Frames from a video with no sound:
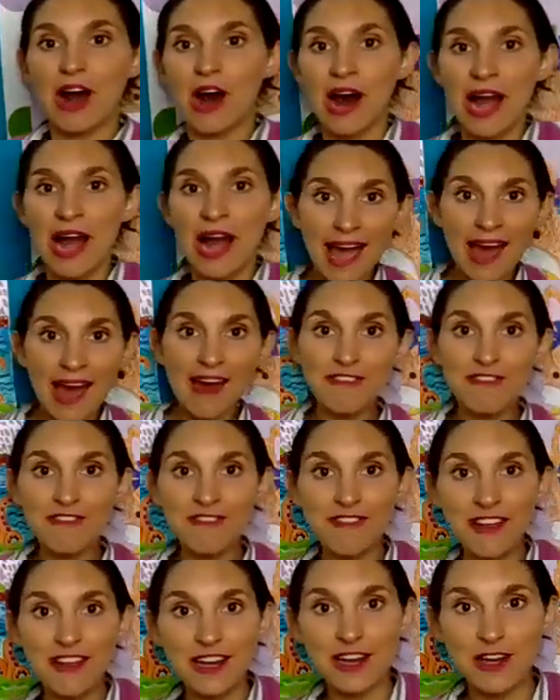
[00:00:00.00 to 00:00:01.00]
I have
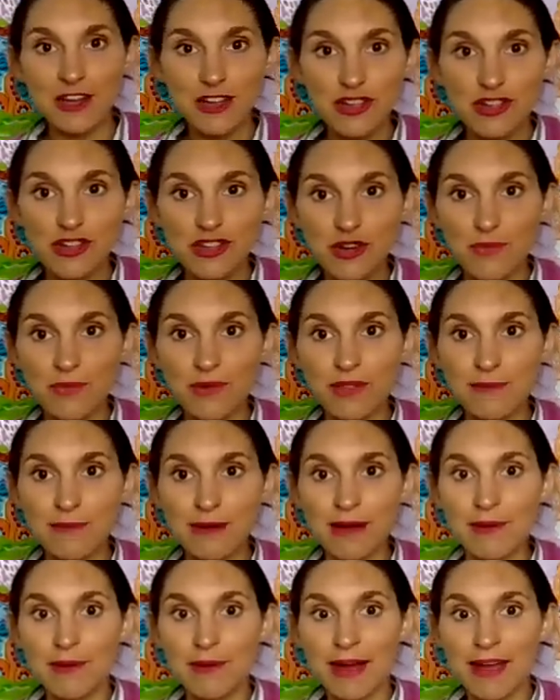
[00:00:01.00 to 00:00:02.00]
finished with
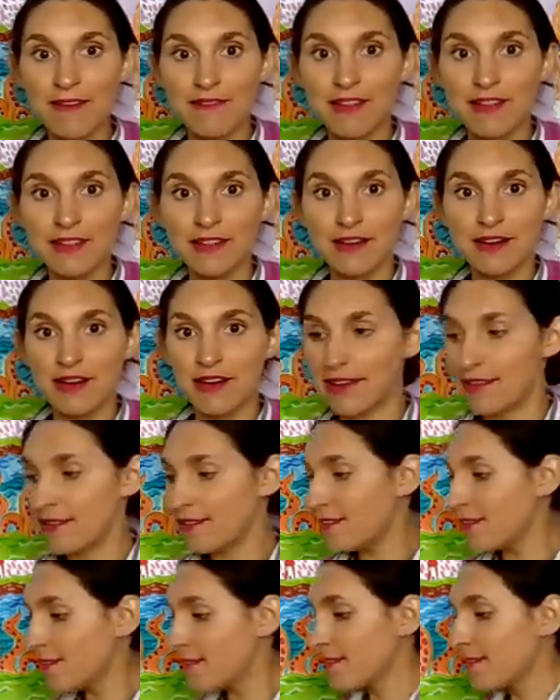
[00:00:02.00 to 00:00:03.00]
my wavy
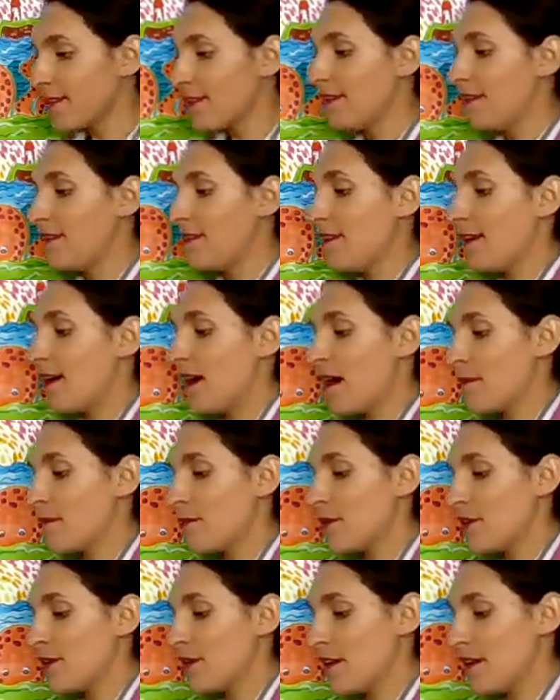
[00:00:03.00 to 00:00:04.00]
lines. I'm
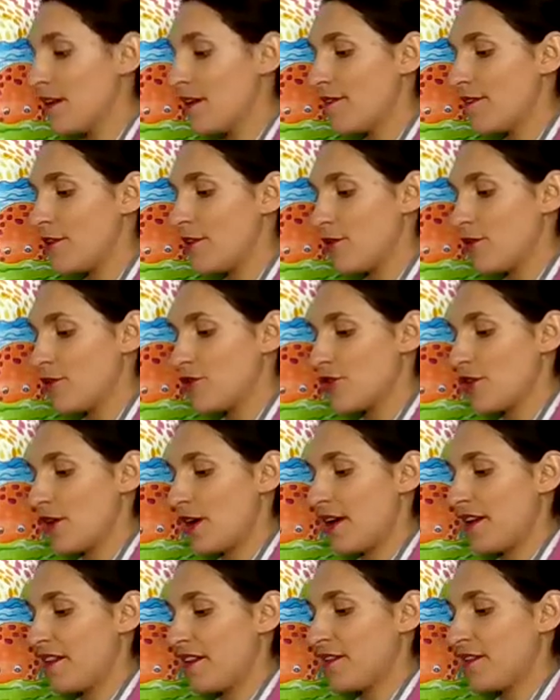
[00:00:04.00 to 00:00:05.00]
going to give you
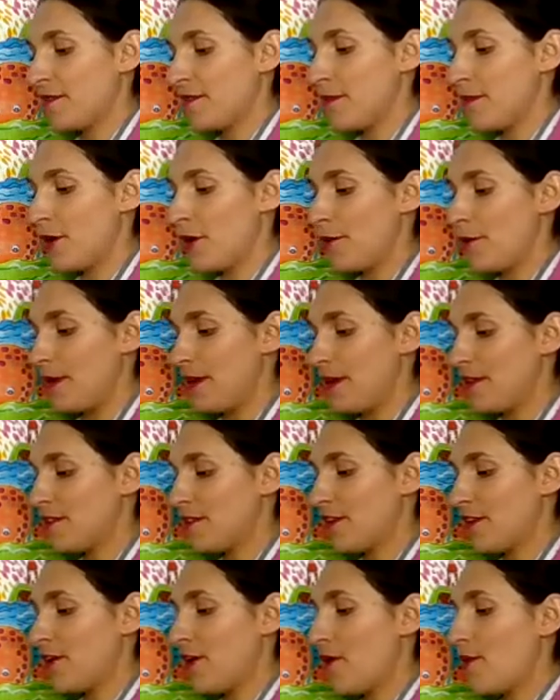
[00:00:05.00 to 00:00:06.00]
just a moment
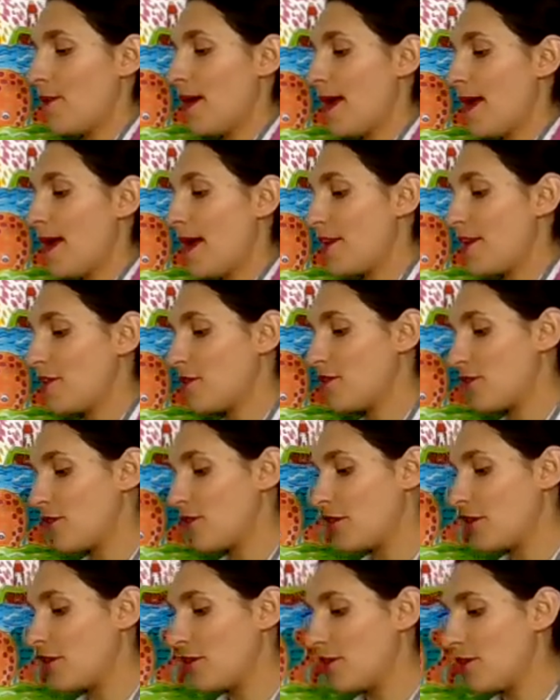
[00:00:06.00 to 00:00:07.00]
to go ahead and do
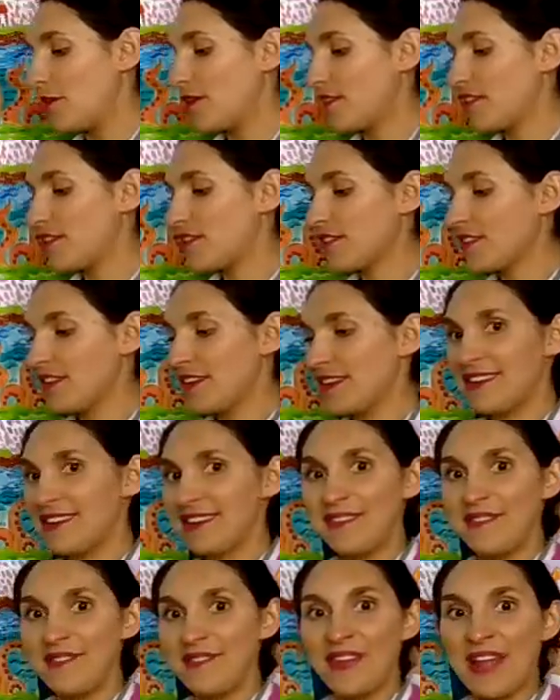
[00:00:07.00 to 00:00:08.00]
yours.
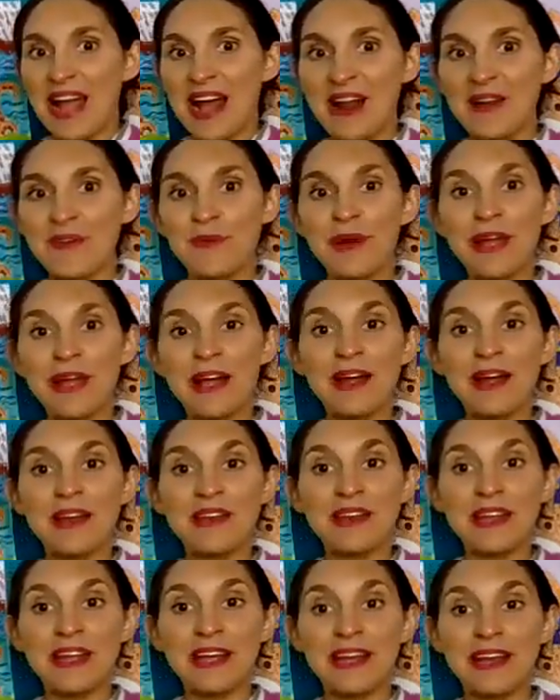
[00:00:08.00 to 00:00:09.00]
And we are
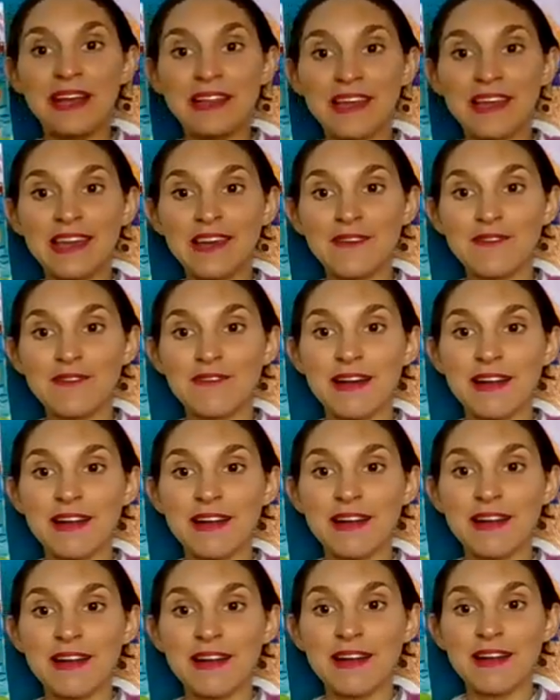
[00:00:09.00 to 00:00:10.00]
nearly
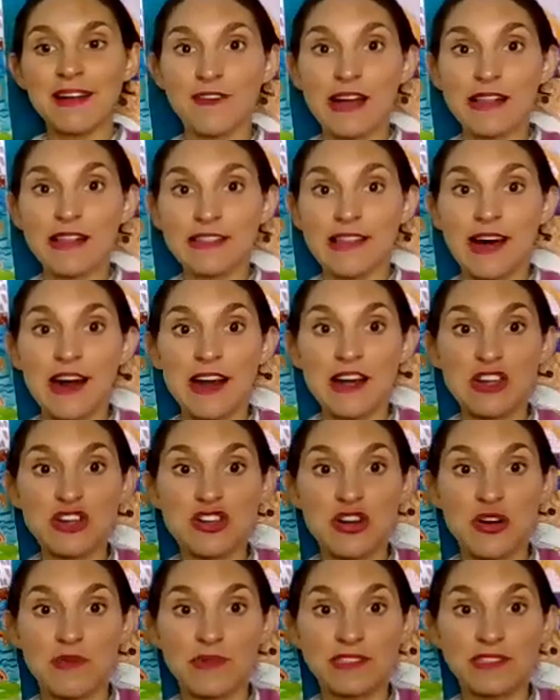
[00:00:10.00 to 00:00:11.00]
ready for our last
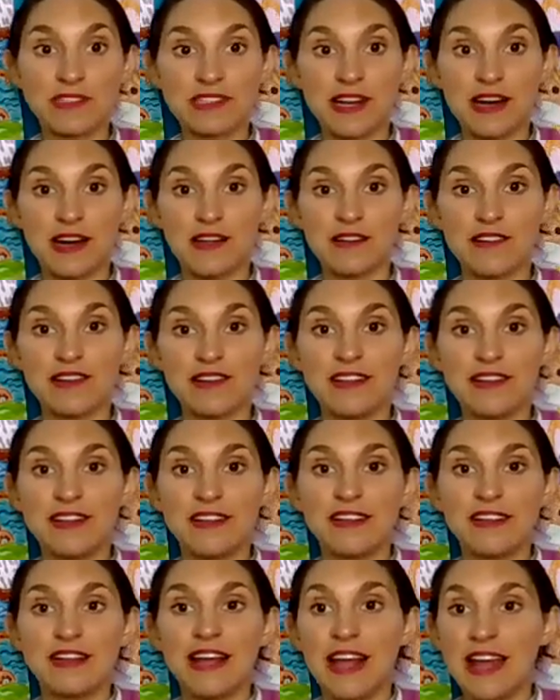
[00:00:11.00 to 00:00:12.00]
show and tell.
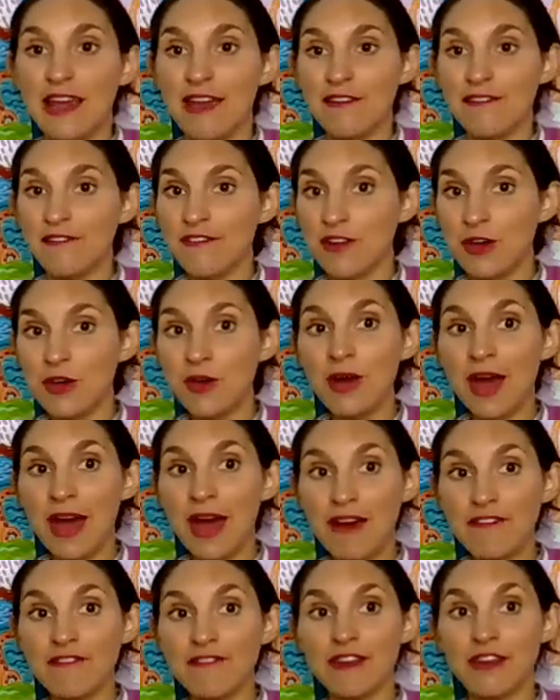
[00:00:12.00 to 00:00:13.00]
If you
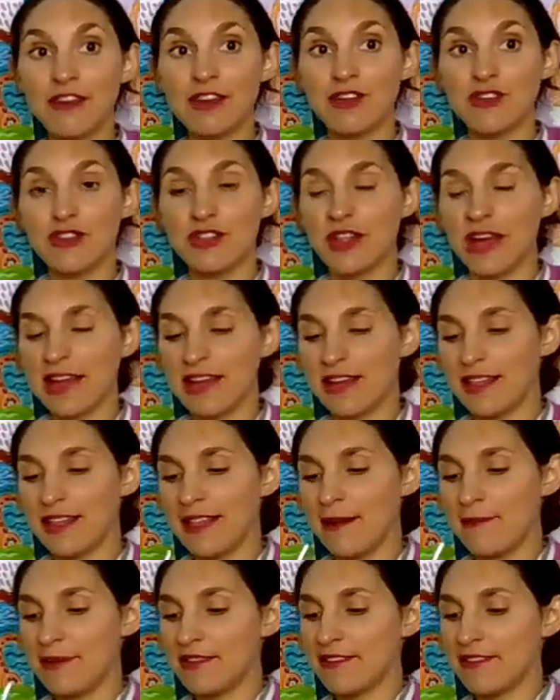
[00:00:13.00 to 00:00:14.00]
have finished like
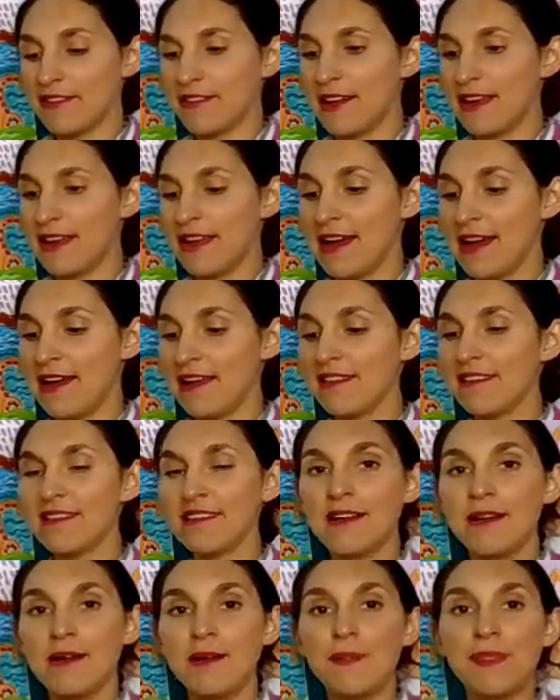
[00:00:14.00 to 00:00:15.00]
Clementine
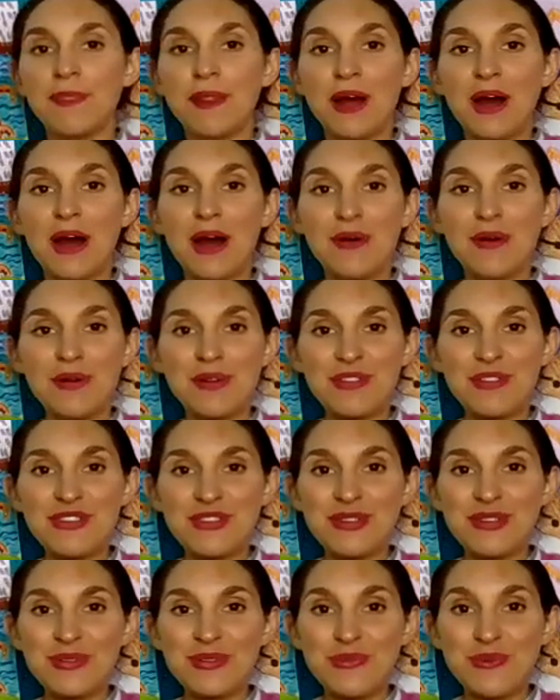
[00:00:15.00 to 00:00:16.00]
has, I want
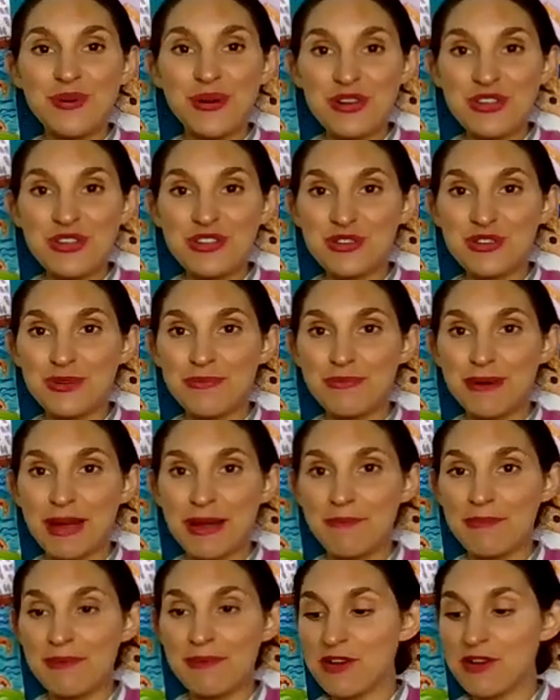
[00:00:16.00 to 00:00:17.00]
you to wash your
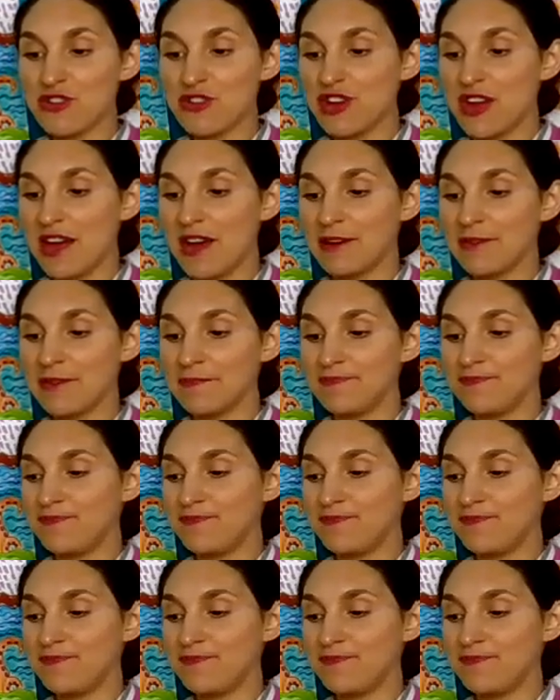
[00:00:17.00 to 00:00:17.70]
paintbrush out.